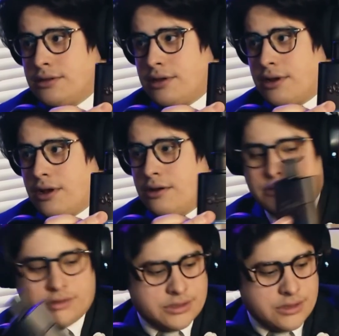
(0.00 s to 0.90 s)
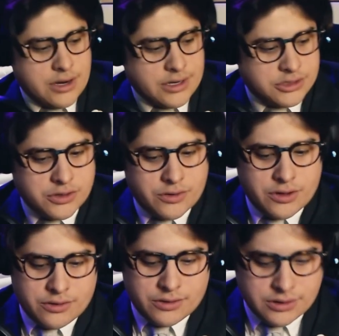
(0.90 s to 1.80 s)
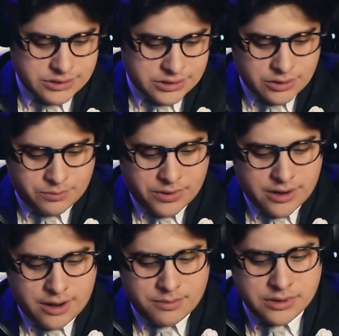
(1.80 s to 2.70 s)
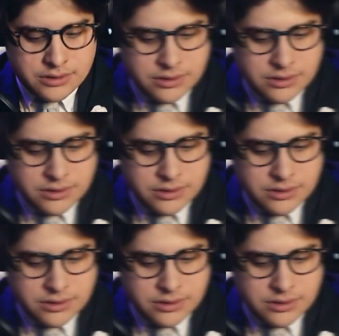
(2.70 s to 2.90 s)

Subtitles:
There you go. Just so I can show you. And let's just open it up.